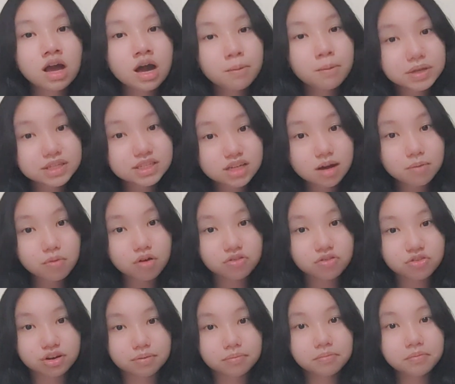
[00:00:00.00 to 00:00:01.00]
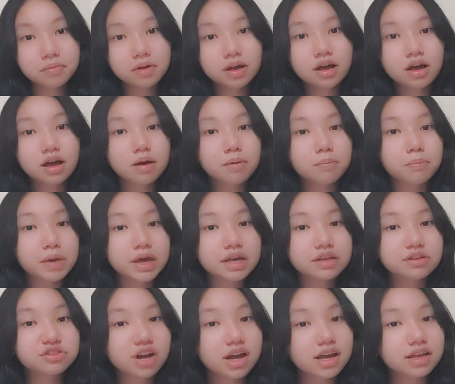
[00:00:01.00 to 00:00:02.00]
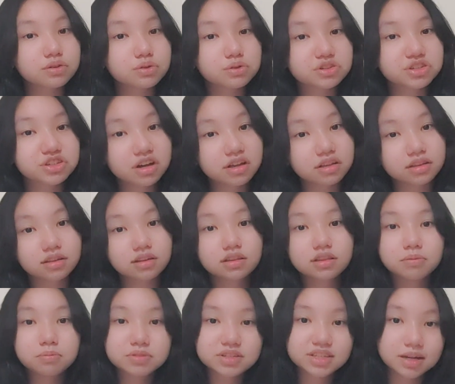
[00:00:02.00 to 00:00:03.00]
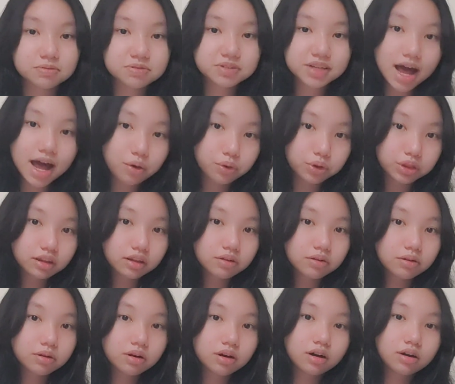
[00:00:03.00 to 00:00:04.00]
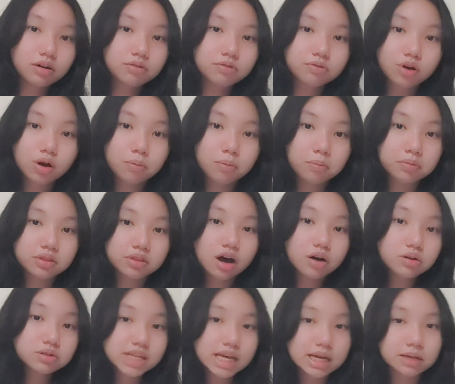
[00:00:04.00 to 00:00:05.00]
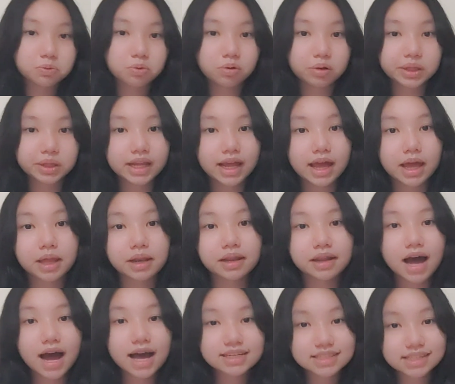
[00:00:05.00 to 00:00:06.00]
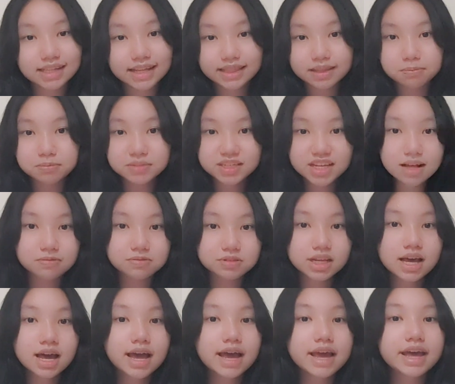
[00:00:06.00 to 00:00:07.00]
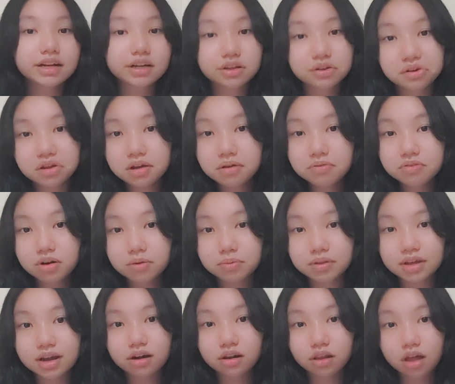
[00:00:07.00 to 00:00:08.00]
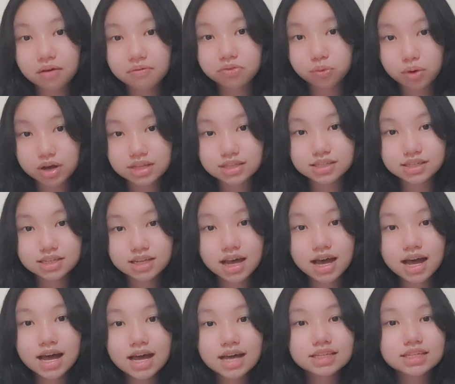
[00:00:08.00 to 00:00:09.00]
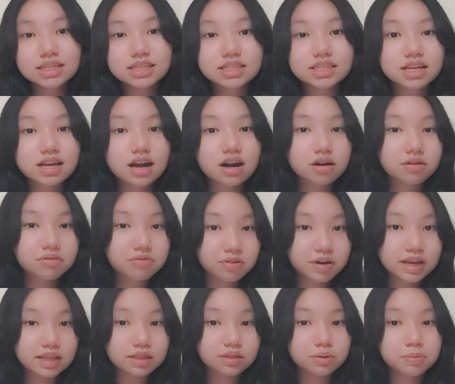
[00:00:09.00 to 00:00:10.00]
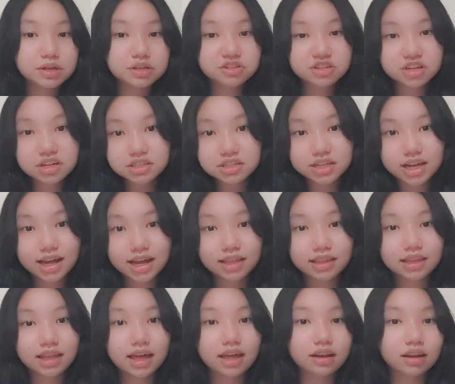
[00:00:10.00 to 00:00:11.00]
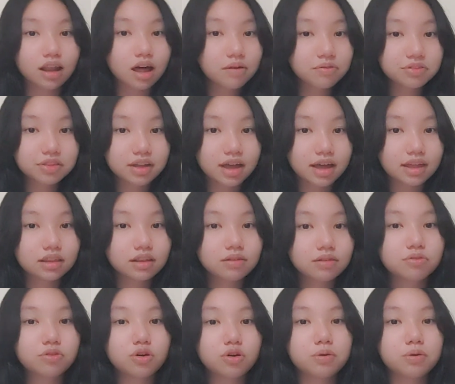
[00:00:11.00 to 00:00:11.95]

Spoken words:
But some of them may try to shut themselves out from the outside world and isolate themselves, including from their loved ones. since they are afraid to be judged at and laughed at for